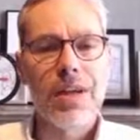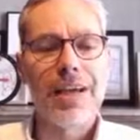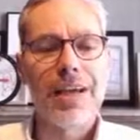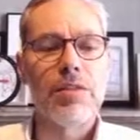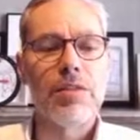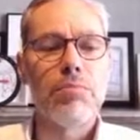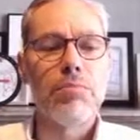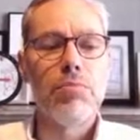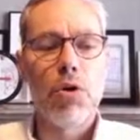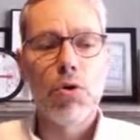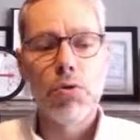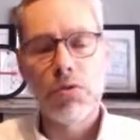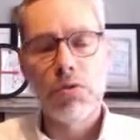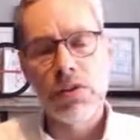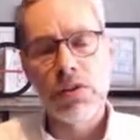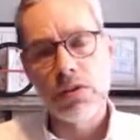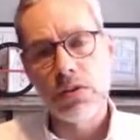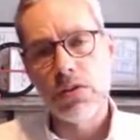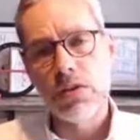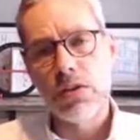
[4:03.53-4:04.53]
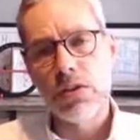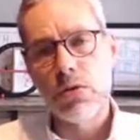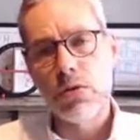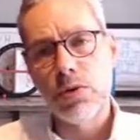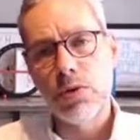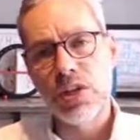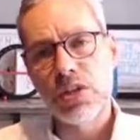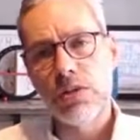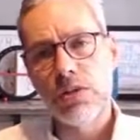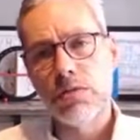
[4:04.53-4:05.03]
had both
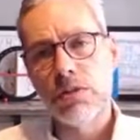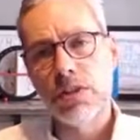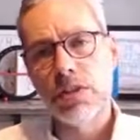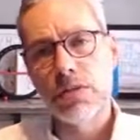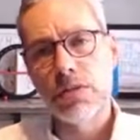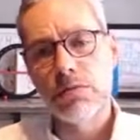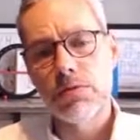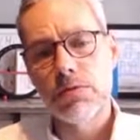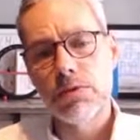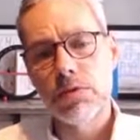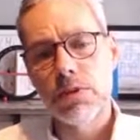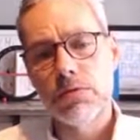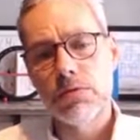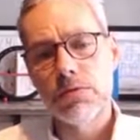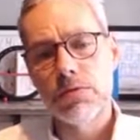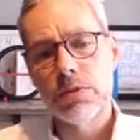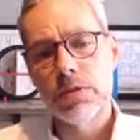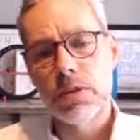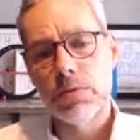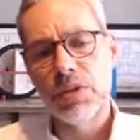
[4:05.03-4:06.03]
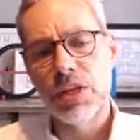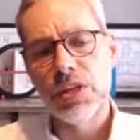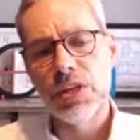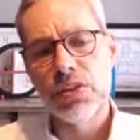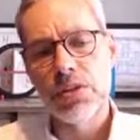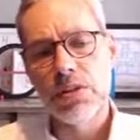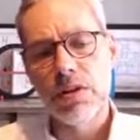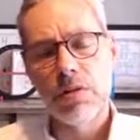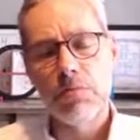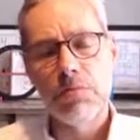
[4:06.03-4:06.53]
discontinuation of combination
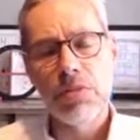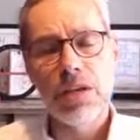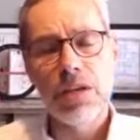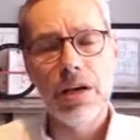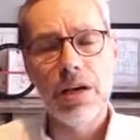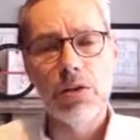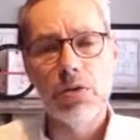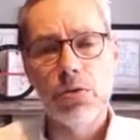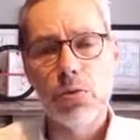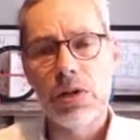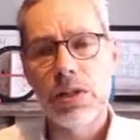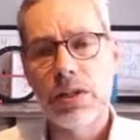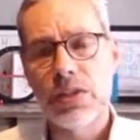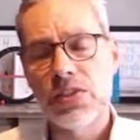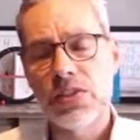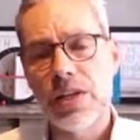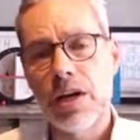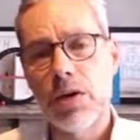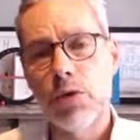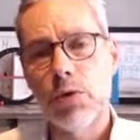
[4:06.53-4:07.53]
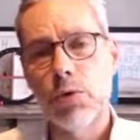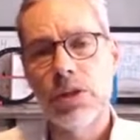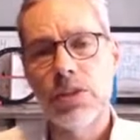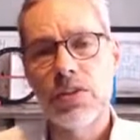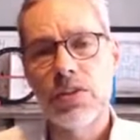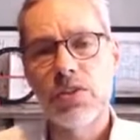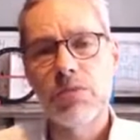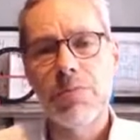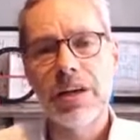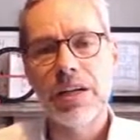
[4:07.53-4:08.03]
therapy as well as narrowing the
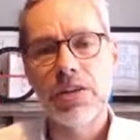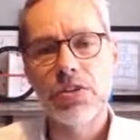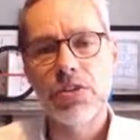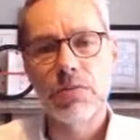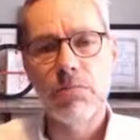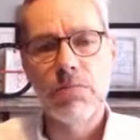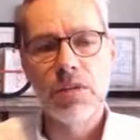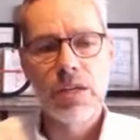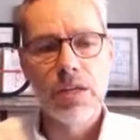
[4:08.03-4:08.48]
spectrum.